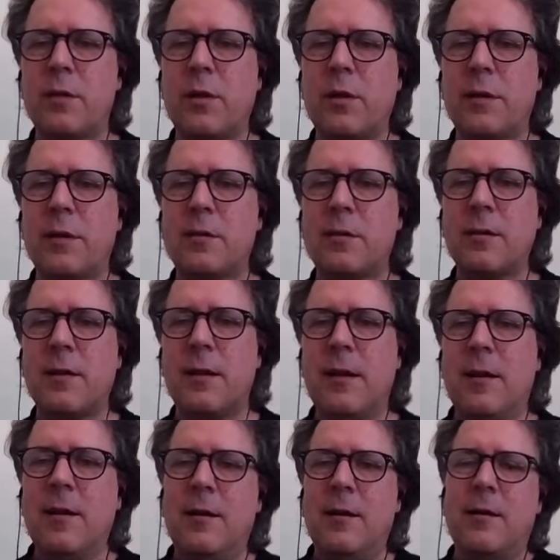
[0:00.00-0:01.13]
in a less
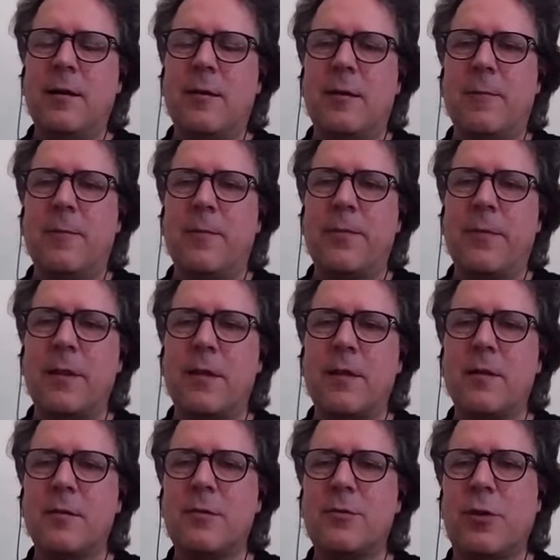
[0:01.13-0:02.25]
um,
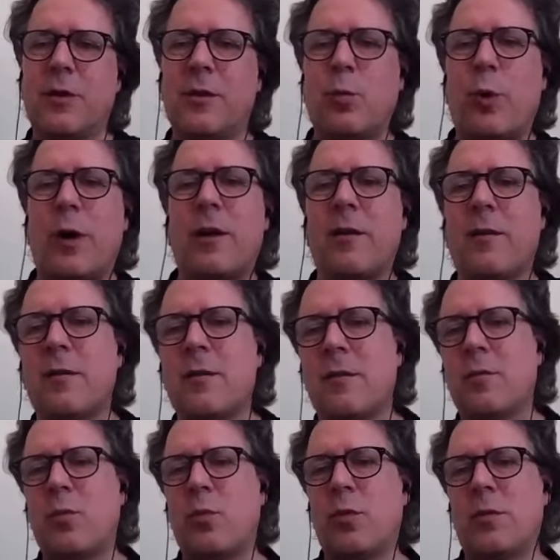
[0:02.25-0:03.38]
strict way than it
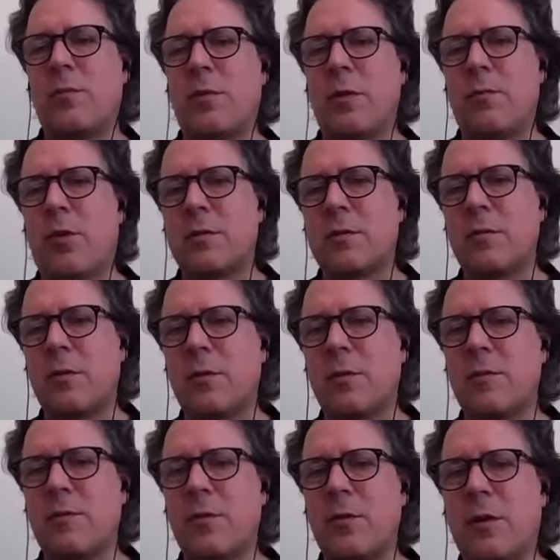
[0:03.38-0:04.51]
would be possible
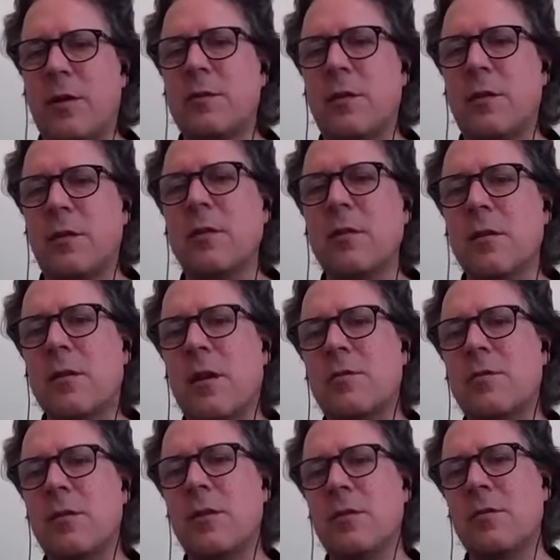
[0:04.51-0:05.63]
if you are actually in the
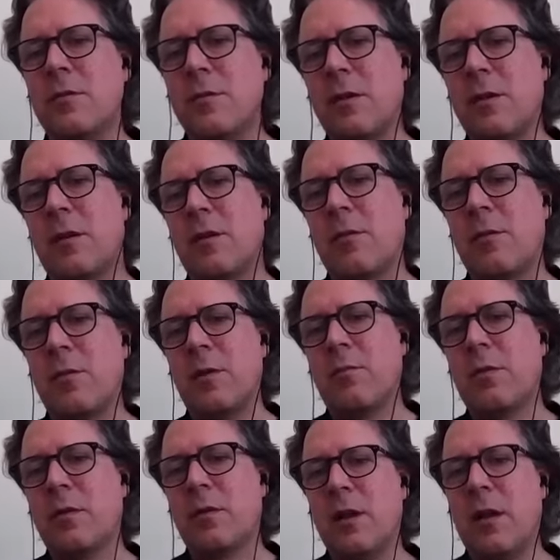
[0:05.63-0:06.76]
country and you can get the
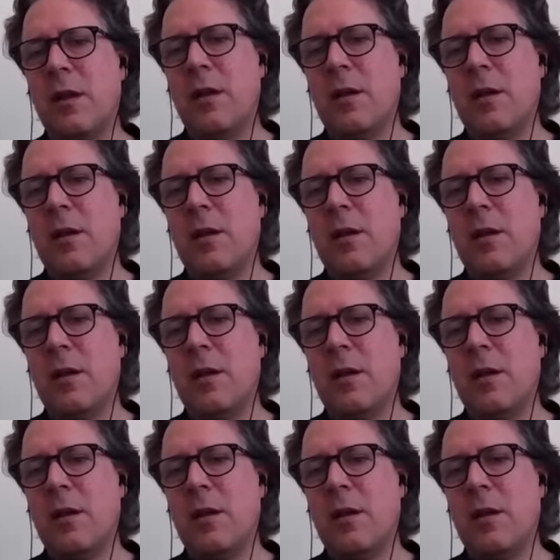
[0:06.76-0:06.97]
people